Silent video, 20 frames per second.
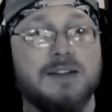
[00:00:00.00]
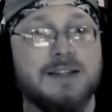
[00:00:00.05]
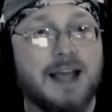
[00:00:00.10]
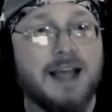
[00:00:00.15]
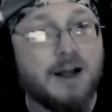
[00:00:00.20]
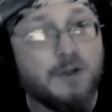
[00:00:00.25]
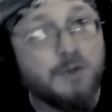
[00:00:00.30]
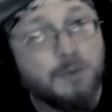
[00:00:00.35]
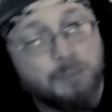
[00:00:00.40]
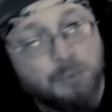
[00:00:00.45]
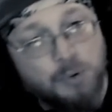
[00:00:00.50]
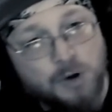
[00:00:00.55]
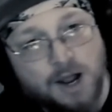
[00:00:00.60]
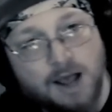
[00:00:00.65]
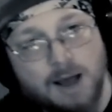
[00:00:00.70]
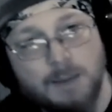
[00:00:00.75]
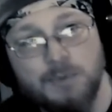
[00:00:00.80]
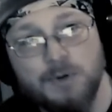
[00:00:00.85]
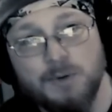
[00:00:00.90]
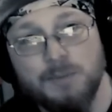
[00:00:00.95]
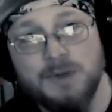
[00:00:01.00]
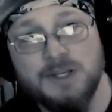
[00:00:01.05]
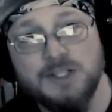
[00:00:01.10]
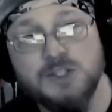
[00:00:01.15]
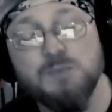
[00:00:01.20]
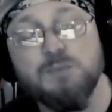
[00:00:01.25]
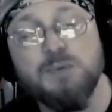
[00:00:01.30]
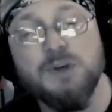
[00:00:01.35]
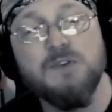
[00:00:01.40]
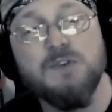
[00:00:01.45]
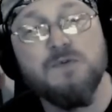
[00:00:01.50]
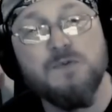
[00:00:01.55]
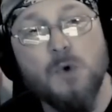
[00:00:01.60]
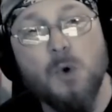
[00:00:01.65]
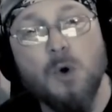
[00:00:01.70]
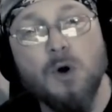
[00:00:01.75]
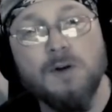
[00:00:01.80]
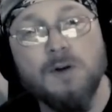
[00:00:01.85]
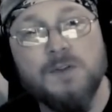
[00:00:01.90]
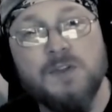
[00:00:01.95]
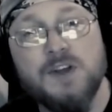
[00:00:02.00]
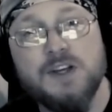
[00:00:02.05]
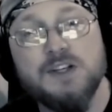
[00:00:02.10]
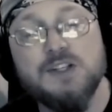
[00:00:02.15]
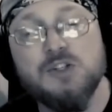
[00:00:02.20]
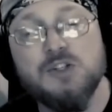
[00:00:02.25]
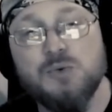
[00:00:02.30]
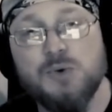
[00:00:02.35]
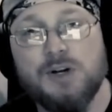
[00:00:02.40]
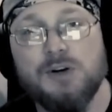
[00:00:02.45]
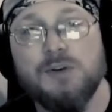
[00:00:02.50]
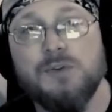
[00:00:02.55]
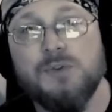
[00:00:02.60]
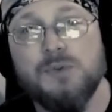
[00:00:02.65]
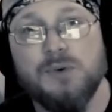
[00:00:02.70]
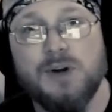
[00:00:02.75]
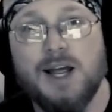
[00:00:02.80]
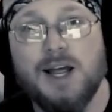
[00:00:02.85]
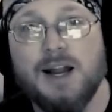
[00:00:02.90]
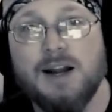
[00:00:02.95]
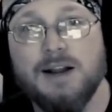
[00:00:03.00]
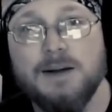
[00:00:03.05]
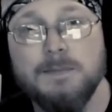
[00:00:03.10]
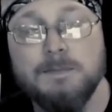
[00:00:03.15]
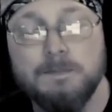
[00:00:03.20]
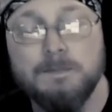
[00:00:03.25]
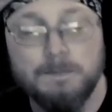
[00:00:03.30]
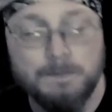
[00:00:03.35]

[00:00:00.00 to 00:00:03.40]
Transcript: Now, the problem is, before this Twitter thread,